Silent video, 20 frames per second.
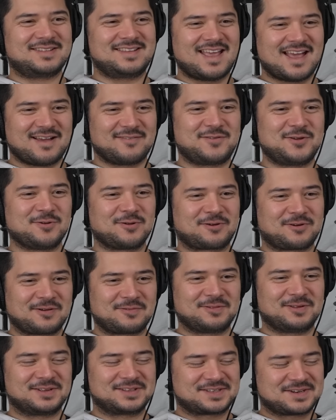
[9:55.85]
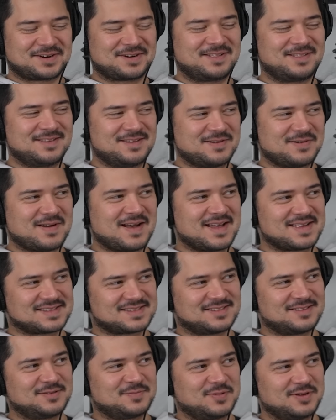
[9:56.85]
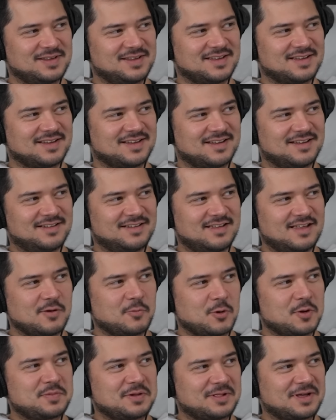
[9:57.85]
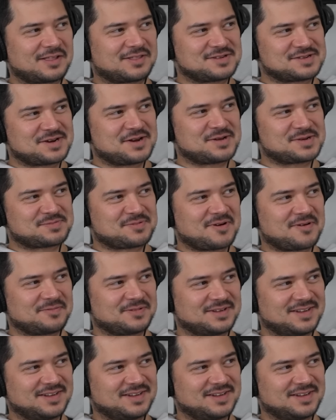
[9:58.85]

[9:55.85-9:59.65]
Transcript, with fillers: yeah, if you were a criminal attorney in the U.S., you'd be. Uh, yeah. it would be like the shows probably.